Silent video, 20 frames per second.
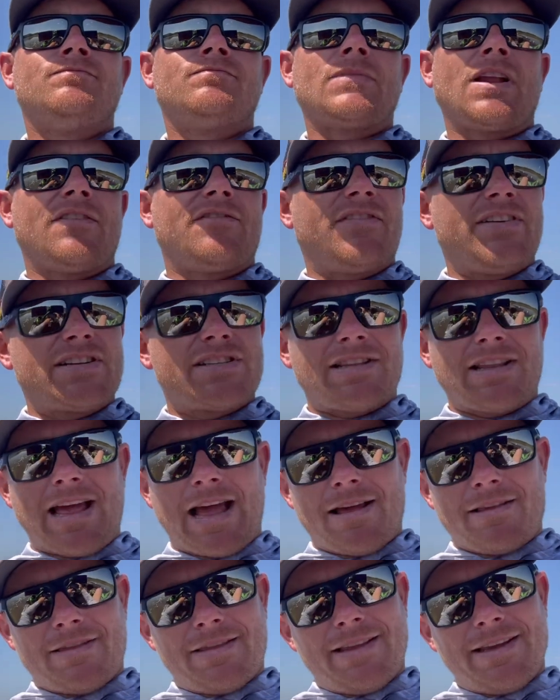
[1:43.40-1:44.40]
I'm fishing
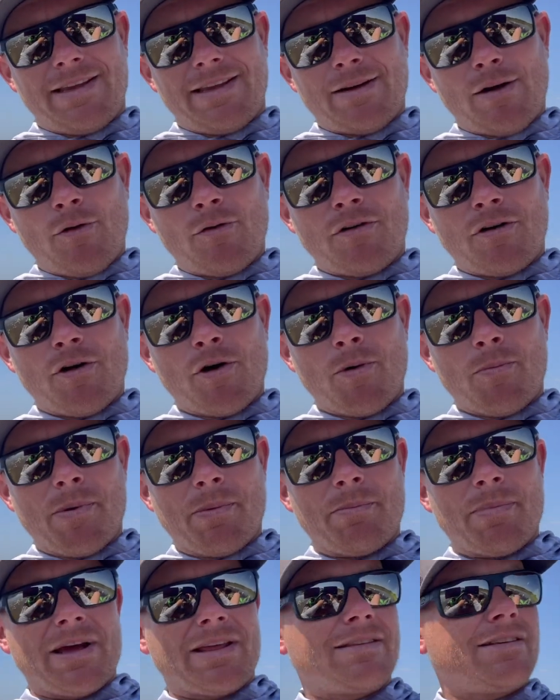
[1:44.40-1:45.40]
the Oklahoma
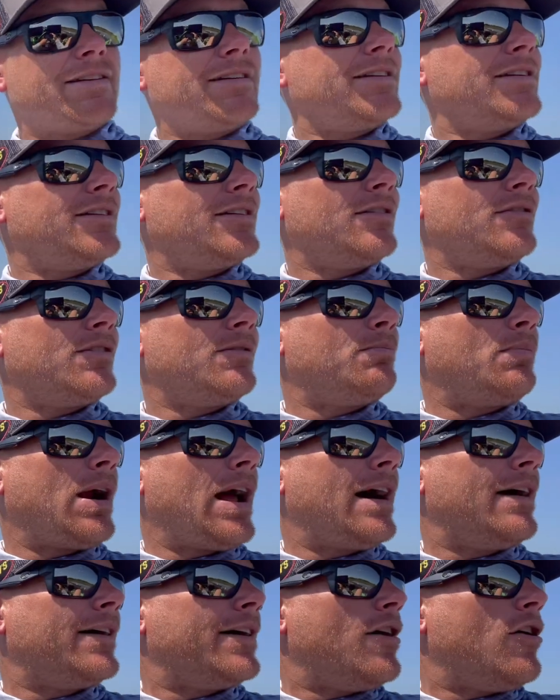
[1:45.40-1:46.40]
method, you know, the
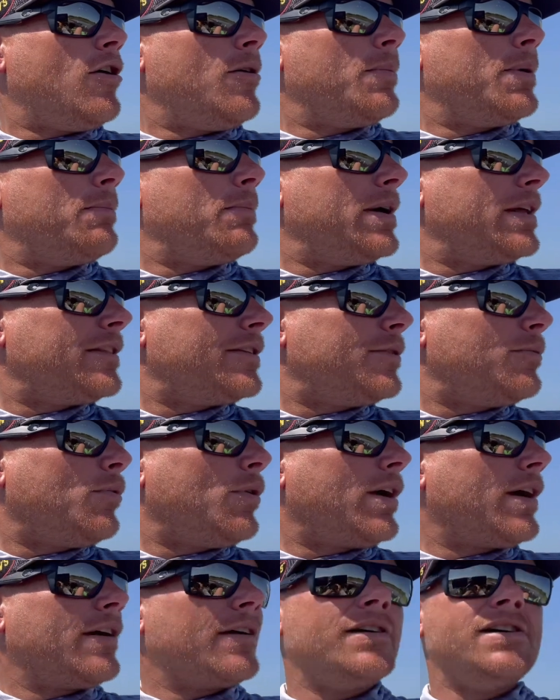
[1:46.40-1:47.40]
Bradley Hallman method,
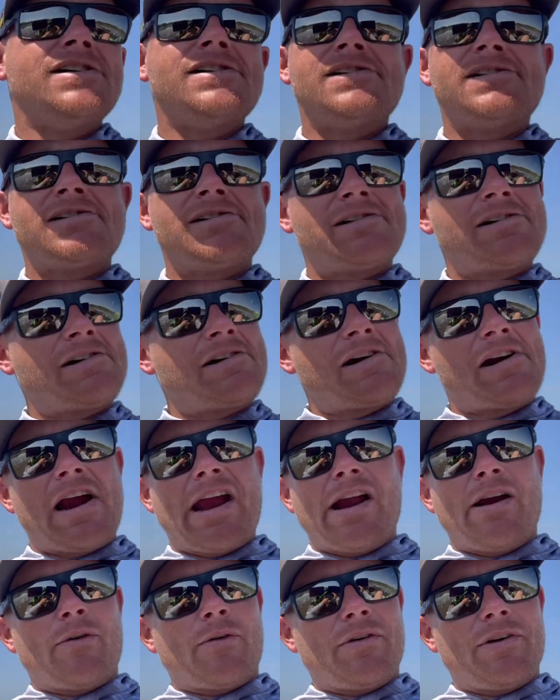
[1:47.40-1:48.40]
where
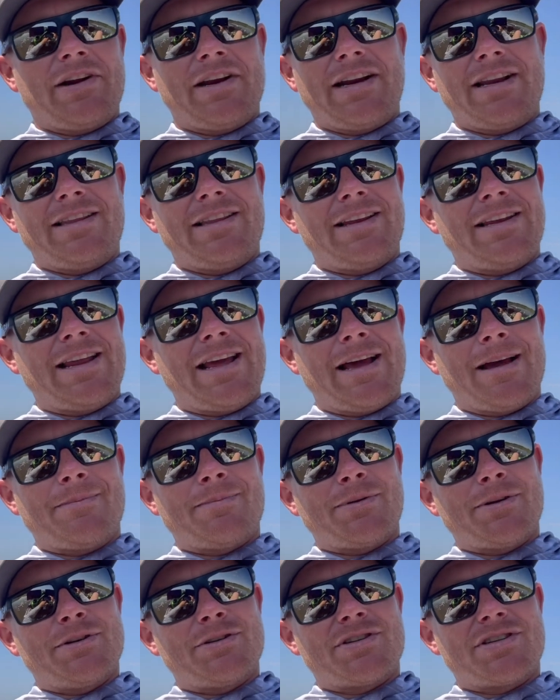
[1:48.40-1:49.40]
you don't really need the
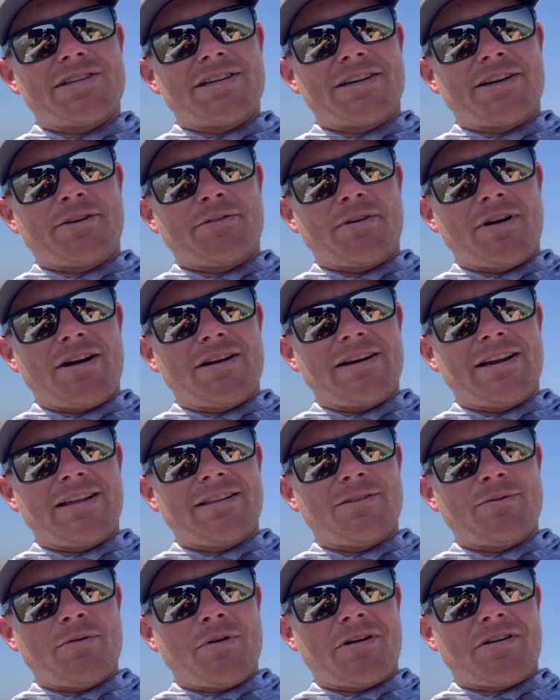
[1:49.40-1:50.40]
depth. You just stick your rod
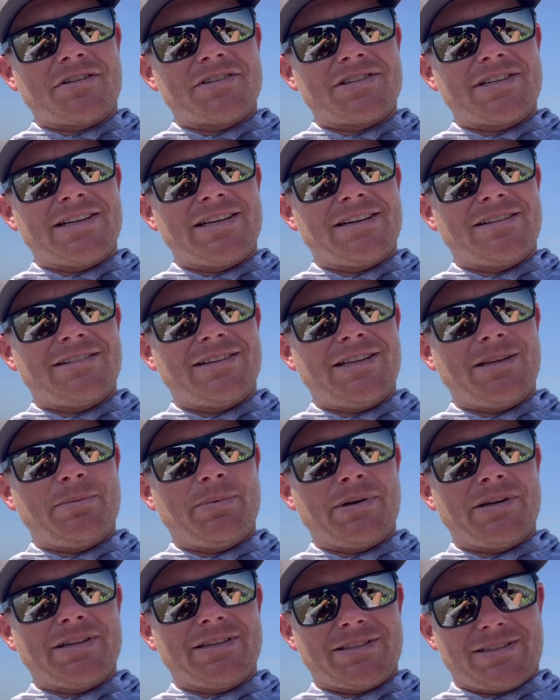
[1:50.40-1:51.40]
down the water and see how deep
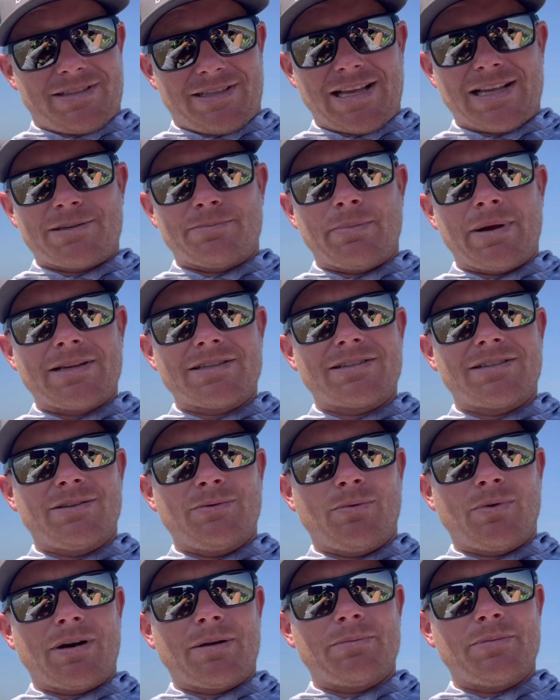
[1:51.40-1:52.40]
it is. And that's basically
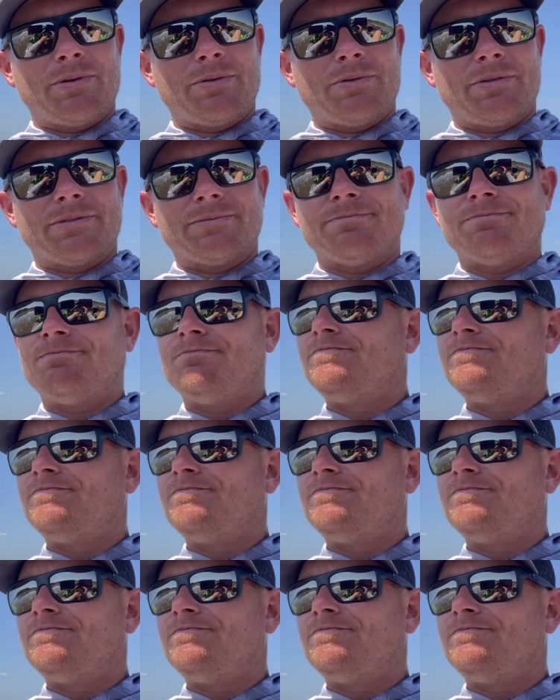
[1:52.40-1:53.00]
what I'm doing.